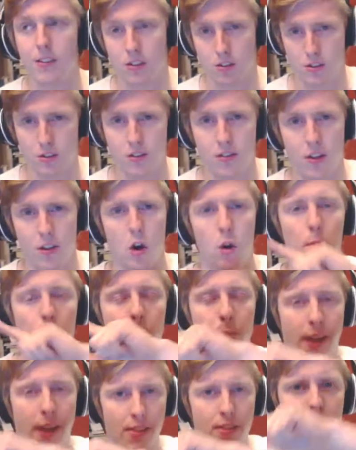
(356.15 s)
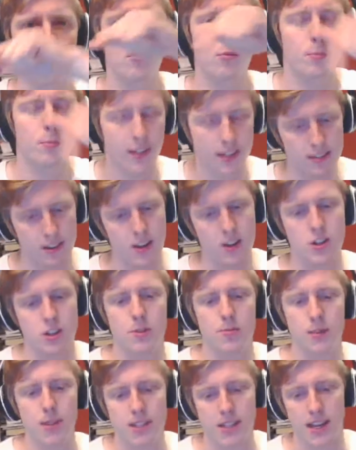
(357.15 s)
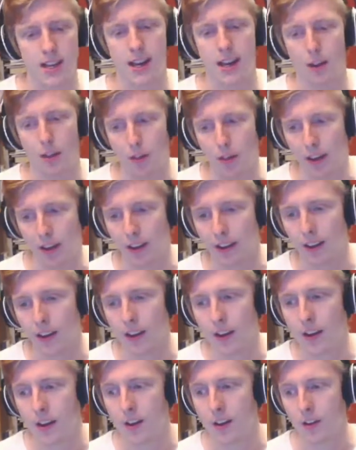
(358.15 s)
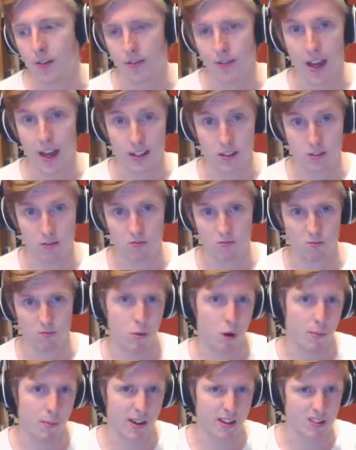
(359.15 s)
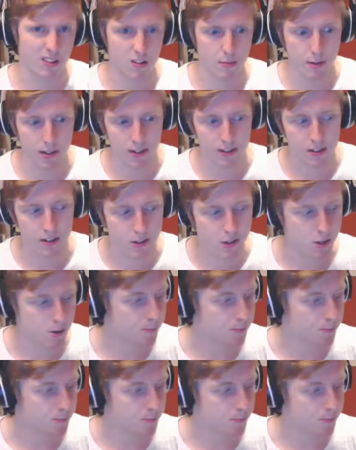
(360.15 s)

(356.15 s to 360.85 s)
because of the whole getting them from PlayStation to PC kind of thing. That's what makes the biggest issue